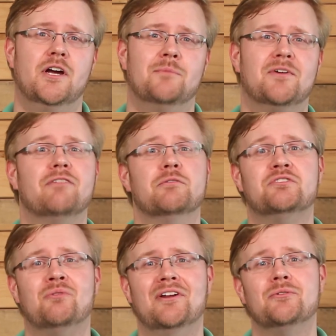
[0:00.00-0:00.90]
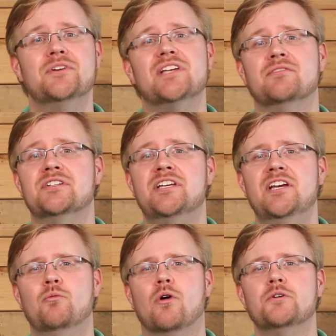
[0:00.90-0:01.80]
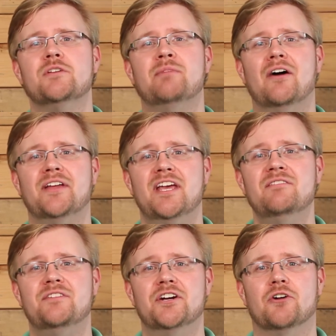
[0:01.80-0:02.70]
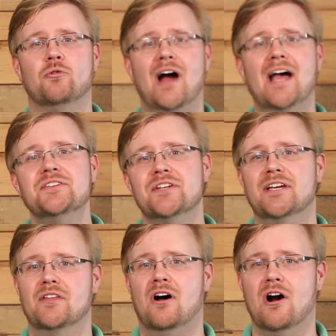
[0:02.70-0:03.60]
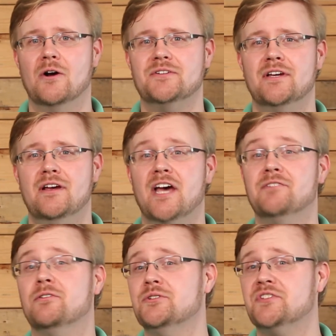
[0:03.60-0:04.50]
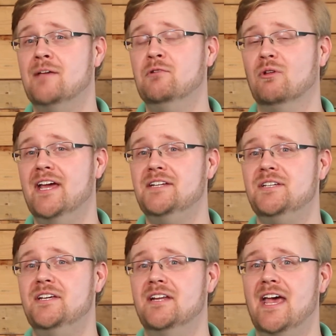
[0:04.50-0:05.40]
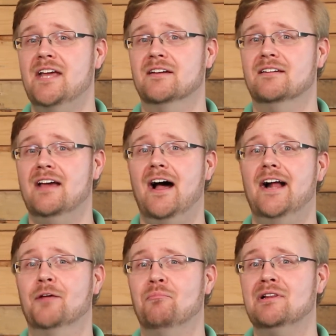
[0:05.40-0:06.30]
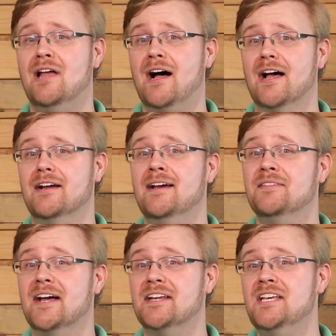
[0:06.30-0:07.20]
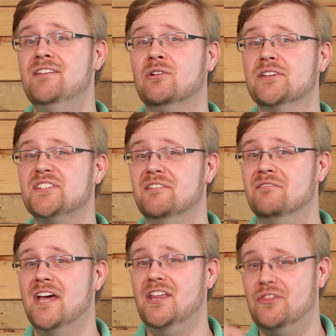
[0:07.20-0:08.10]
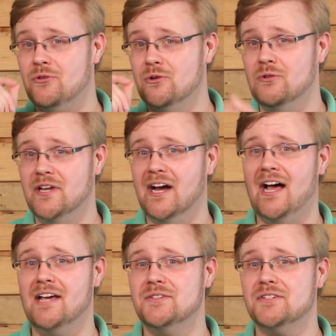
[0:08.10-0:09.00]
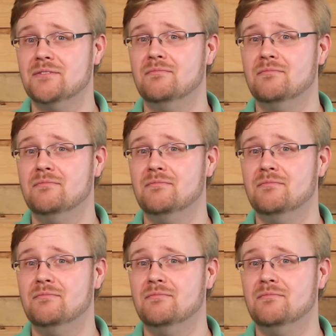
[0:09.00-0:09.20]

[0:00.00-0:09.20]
Proverbs 23:17 warns about envy arising in the heart, and 1 Samuel 18:8 and 9 imply that evil is conveyed through the eyes.